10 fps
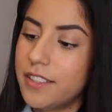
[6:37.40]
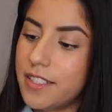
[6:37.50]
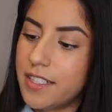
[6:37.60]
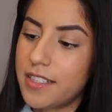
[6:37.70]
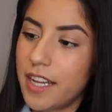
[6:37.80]

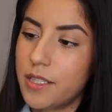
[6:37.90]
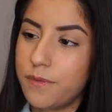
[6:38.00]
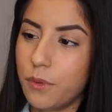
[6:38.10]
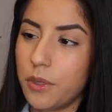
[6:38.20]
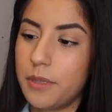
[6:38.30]
this in a size
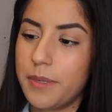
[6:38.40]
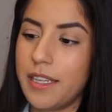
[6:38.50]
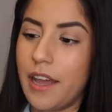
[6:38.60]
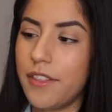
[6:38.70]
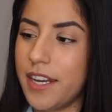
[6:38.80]
4, but
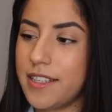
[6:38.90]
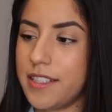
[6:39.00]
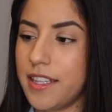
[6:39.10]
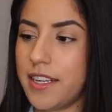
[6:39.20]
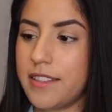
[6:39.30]
now that I
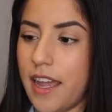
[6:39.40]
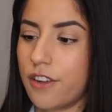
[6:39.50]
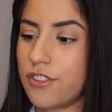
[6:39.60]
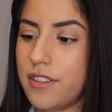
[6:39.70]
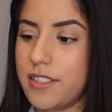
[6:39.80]
see that it's
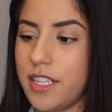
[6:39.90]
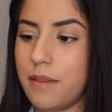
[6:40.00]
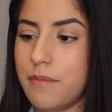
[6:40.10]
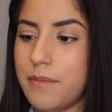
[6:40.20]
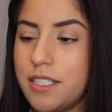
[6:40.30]
actually the
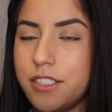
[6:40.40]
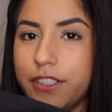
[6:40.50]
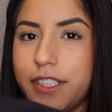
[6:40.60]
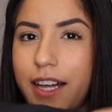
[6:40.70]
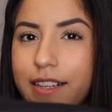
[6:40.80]
same
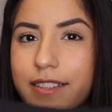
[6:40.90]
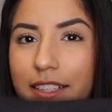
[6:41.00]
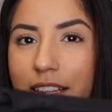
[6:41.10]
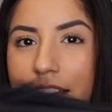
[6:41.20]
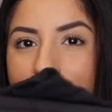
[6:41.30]
material as
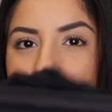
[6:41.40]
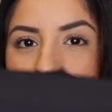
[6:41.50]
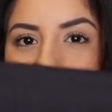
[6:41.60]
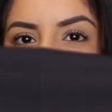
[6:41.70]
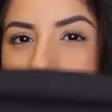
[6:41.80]
the aligned
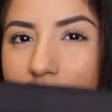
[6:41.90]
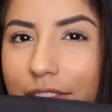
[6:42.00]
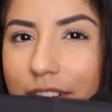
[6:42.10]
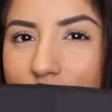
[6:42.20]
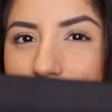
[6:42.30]
leggings, I
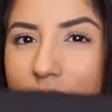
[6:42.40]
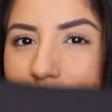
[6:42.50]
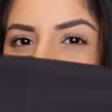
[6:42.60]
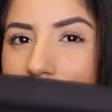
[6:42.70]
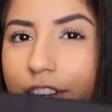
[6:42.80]
definitely feel
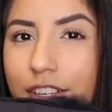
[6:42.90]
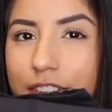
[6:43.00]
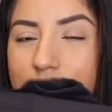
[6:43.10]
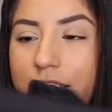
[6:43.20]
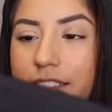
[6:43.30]
like I could
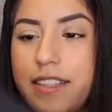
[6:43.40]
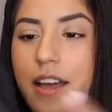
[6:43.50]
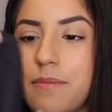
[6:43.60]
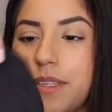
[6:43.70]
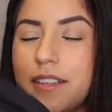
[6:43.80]
have sized
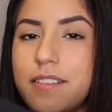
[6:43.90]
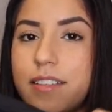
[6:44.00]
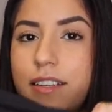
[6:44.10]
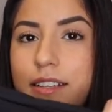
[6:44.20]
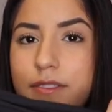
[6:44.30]
down because
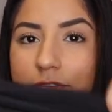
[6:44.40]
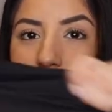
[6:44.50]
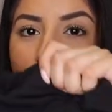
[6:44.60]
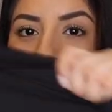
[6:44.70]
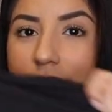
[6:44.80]
it is
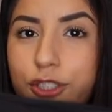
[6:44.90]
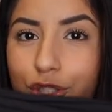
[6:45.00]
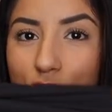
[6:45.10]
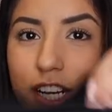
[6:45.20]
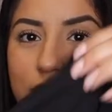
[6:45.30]
very
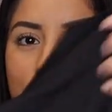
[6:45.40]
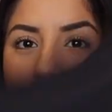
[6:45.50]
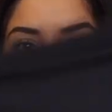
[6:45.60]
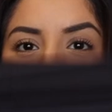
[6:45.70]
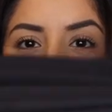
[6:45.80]

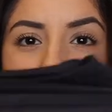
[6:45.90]
stretchy.